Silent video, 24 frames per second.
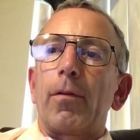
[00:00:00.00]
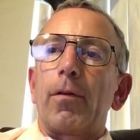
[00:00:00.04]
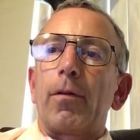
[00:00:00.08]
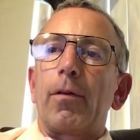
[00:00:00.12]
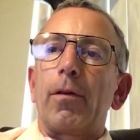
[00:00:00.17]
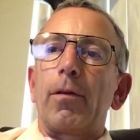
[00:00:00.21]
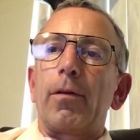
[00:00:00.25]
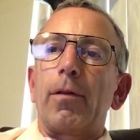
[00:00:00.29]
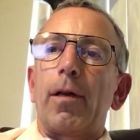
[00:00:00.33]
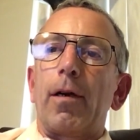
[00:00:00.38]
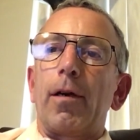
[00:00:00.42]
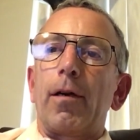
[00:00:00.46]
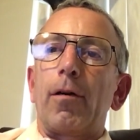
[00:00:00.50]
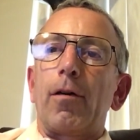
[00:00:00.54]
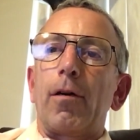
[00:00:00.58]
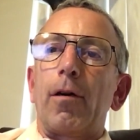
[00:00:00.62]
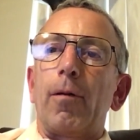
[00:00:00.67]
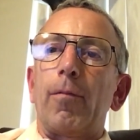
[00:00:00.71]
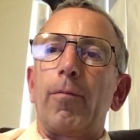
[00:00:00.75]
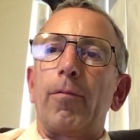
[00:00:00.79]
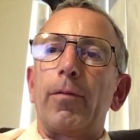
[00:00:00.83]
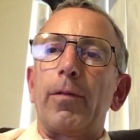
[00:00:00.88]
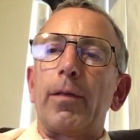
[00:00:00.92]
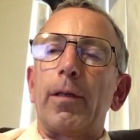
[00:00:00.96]
Good luck.
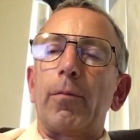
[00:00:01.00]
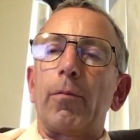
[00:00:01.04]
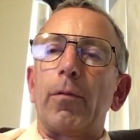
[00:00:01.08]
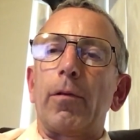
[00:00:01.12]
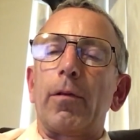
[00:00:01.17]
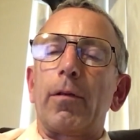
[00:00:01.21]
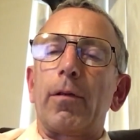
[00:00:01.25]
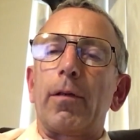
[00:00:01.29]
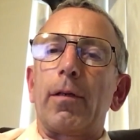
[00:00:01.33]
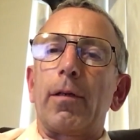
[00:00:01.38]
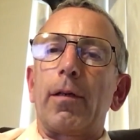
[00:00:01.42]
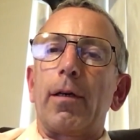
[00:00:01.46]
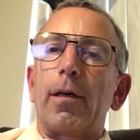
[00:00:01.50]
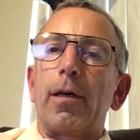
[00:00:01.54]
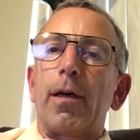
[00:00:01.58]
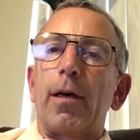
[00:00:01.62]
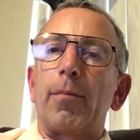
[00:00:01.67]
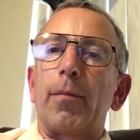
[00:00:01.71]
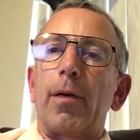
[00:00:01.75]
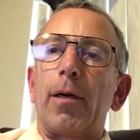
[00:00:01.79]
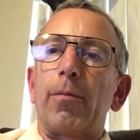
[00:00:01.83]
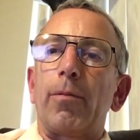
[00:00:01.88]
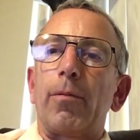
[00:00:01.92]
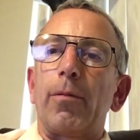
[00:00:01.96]
Hopefully we'll
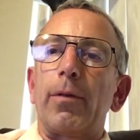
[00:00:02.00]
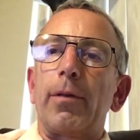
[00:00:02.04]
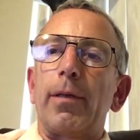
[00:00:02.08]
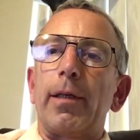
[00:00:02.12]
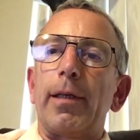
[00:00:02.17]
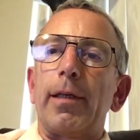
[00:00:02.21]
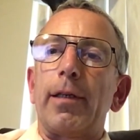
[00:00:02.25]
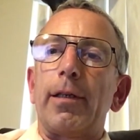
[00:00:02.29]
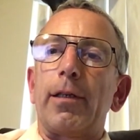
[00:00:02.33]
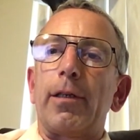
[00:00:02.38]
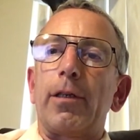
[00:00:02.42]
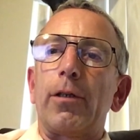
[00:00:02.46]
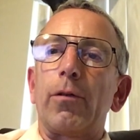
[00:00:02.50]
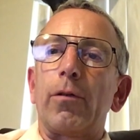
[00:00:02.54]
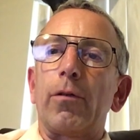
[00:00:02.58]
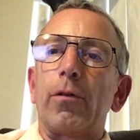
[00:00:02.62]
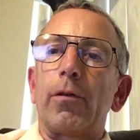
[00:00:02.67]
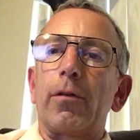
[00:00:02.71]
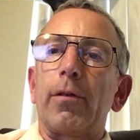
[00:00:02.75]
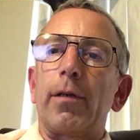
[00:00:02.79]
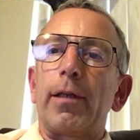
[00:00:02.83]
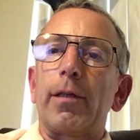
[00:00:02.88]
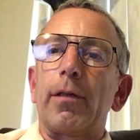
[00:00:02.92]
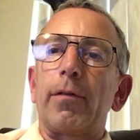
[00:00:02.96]
come up with a
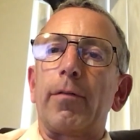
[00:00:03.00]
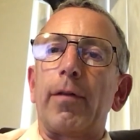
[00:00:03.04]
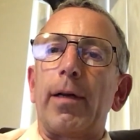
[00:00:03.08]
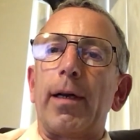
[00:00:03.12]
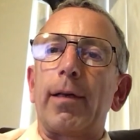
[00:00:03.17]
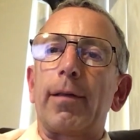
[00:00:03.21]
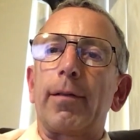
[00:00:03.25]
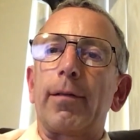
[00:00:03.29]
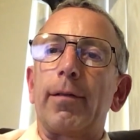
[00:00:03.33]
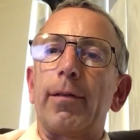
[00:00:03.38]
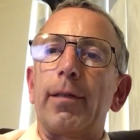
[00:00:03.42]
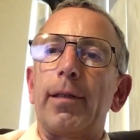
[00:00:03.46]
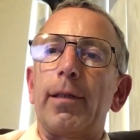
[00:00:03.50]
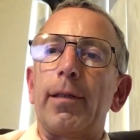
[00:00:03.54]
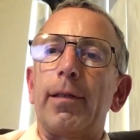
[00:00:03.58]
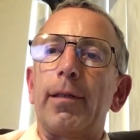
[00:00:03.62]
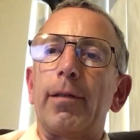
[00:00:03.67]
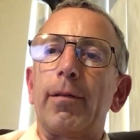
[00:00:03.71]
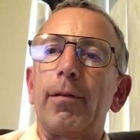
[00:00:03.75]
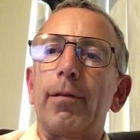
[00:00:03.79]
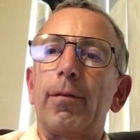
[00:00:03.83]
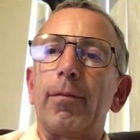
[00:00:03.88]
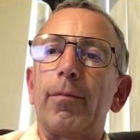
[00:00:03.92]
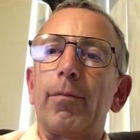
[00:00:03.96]
cure and a
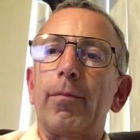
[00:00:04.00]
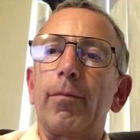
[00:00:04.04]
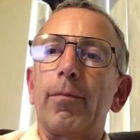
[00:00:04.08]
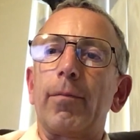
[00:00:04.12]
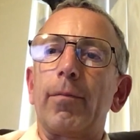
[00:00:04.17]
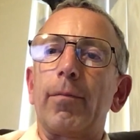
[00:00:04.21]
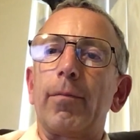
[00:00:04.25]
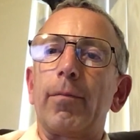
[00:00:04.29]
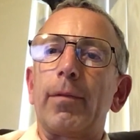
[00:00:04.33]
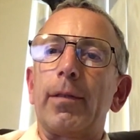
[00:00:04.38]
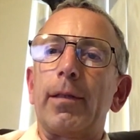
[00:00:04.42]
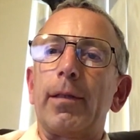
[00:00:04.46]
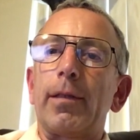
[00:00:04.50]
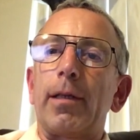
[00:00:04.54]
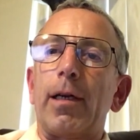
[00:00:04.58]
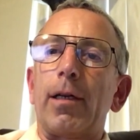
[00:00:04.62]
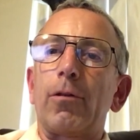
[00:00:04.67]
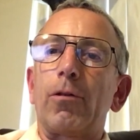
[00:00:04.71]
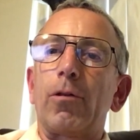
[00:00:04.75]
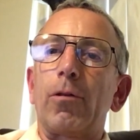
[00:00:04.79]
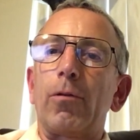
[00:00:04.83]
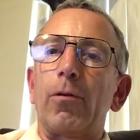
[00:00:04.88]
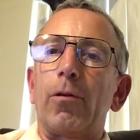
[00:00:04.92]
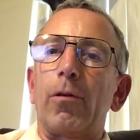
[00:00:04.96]
vaccine in
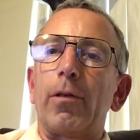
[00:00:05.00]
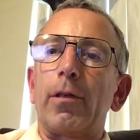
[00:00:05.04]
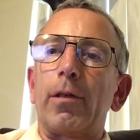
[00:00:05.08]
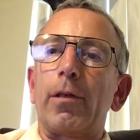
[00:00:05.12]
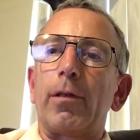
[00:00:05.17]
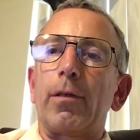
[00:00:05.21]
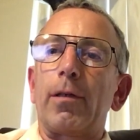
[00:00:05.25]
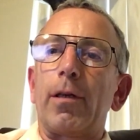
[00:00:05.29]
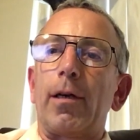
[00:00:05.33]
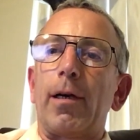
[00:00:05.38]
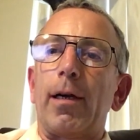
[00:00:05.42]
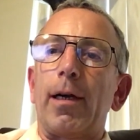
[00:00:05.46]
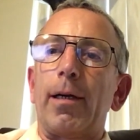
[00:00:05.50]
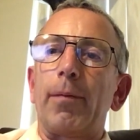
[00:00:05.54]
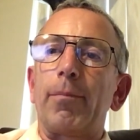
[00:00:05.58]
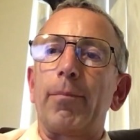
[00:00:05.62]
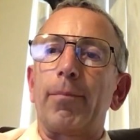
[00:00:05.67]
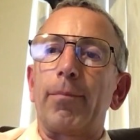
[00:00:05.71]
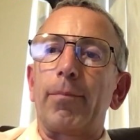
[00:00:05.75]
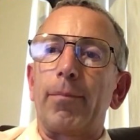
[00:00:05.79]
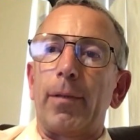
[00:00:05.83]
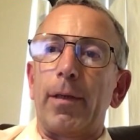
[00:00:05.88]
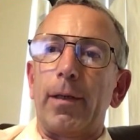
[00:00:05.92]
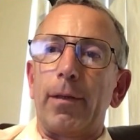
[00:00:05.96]
not too long a time,
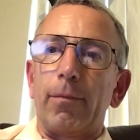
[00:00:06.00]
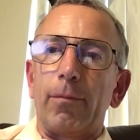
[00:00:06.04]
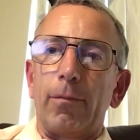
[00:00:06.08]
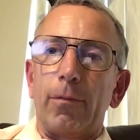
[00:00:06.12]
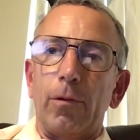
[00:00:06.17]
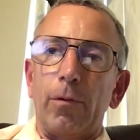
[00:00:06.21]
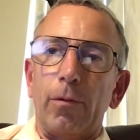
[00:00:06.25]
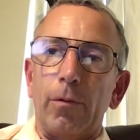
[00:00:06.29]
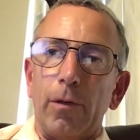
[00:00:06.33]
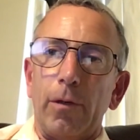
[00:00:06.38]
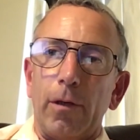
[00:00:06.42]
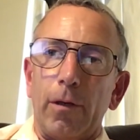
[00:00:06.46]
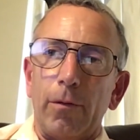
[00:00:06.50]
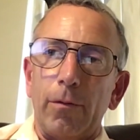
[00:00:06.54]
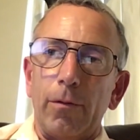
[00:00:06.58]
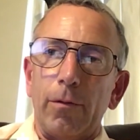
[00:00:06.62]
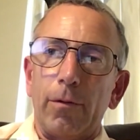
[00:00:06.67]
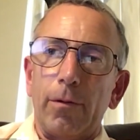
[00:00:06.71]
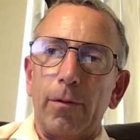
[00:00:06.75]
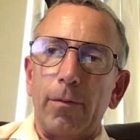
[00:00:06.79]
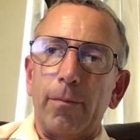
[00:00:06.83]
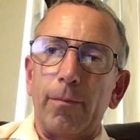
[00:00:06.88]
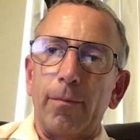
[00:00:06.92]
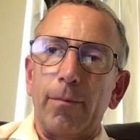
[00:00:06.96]
but who knows.